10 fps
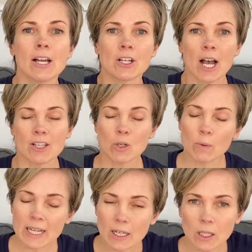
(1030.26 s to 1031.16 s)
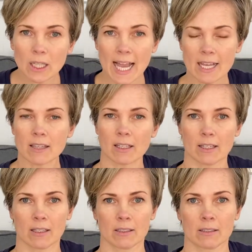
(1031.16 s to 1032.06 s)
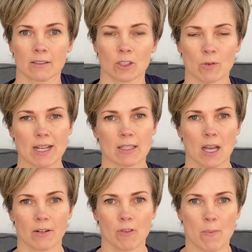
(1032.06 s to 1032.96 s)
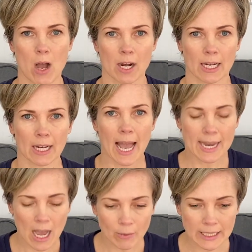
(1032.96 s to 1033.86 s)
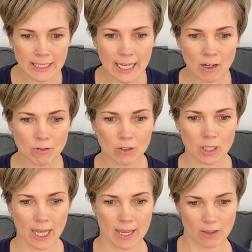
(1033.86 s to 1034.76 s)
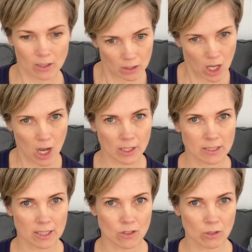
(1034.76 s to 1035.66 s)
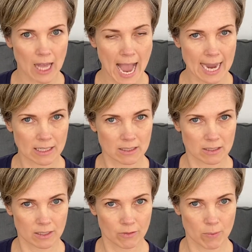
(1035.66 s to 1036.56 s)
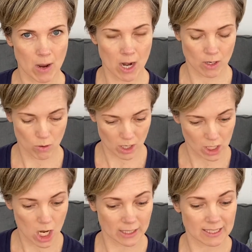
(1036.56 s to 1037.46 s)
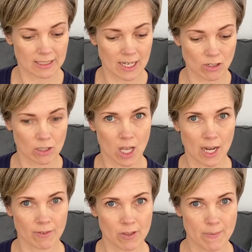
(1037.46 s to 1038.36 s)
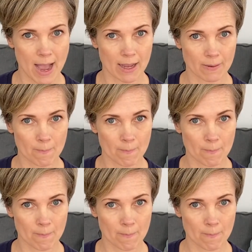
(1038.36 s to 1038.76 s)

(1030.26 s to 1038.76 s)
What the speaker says: as a way to lengthen the right side of the body. And now inhale for length along the central axis of your body or along the center line of the mat.